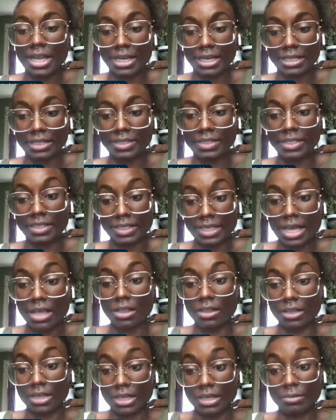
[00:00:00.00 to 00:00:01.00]
and it's to
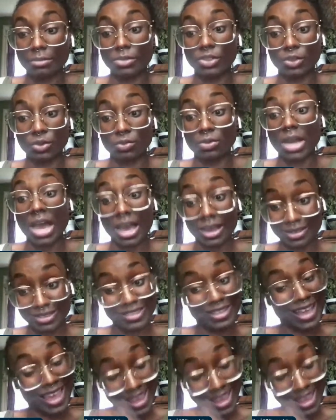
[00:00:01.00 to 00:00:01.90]
tell him to not